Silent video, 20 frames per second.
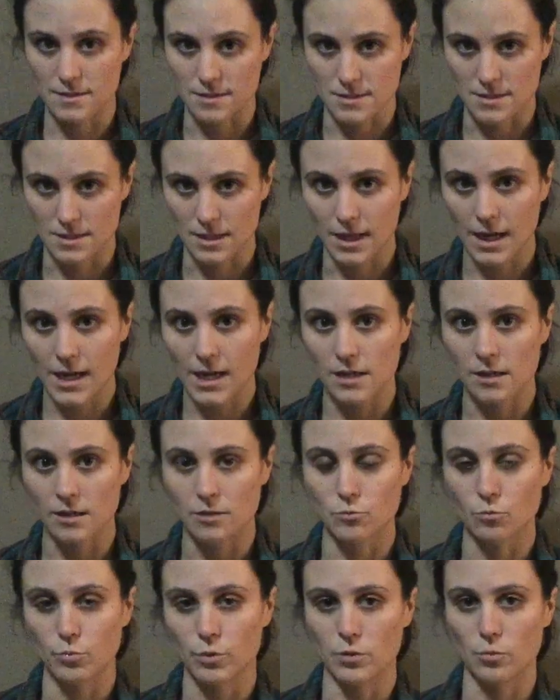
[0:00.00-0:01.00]
it is
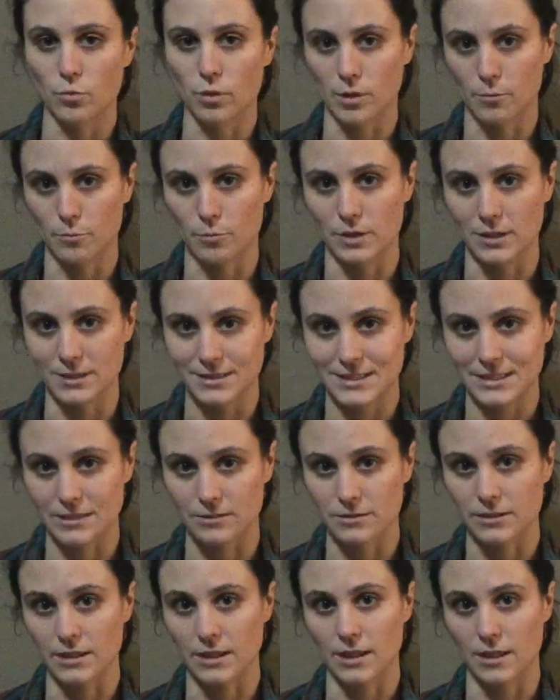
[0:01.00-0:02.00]
negated, we'd want to put a
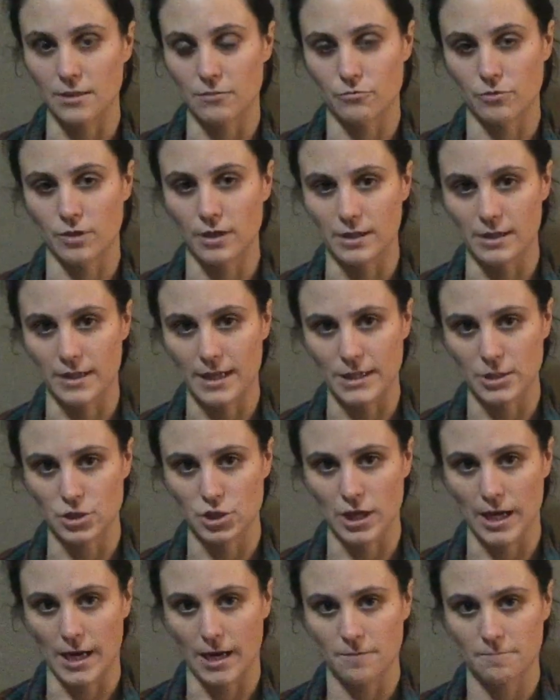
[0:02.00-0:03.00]
tilde in front of that
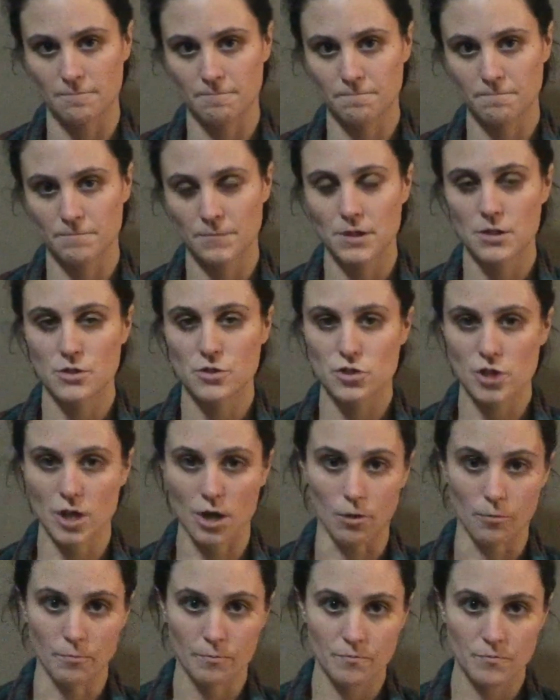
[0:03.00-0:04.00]
J.
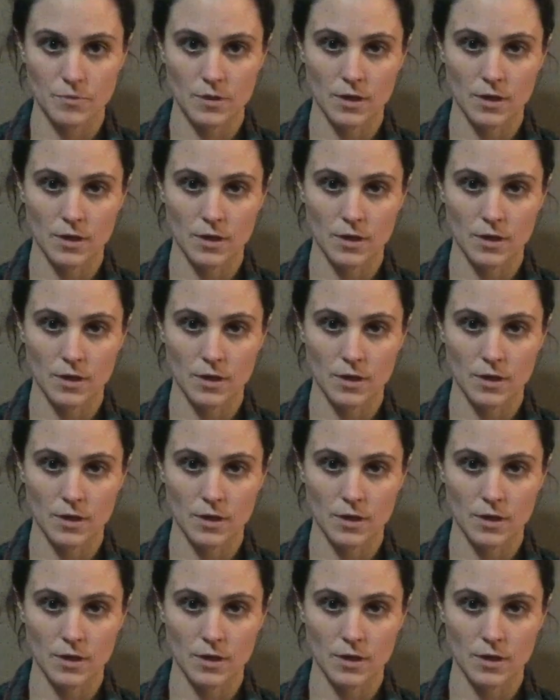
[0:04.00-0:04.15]
So,